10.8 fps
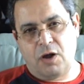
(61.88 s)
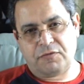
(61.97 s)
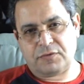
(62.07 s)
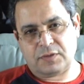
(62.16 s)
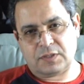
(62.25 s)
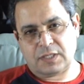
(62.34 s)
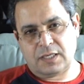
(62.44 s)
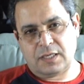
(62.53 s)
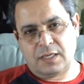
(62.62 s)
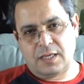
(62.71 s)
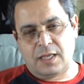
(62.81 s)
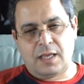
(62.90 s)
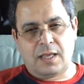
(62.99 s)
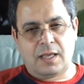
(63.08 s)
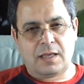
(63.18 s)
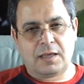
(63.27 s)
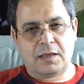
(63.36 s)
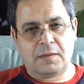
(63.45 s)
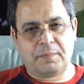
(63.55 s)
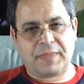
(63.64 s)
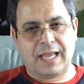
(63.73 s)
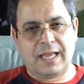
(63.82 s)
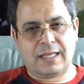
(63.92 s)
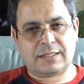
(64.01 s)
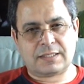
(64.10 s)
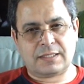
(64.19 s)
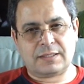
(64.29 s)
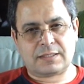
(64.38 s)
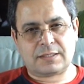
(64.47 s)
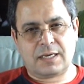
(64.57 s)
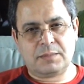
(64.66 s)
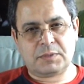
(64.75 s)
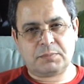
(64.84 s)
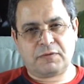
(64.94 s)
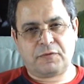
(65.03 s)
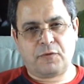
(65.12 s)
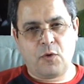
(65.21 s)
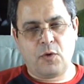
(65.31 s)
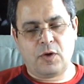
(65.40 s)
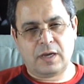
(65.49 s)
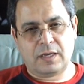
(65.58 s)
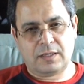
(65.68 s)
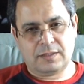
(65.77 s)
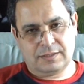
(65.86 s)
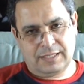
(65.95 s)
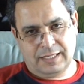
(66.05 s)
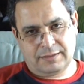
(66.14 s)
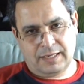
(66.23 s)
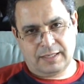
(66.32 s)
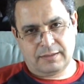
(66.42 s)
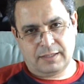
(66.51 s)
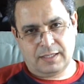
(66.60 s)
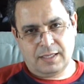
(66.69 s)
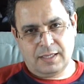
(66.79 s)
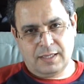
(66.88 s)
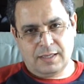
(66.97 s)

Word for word: offered? Um, at the times before Saint Gregory,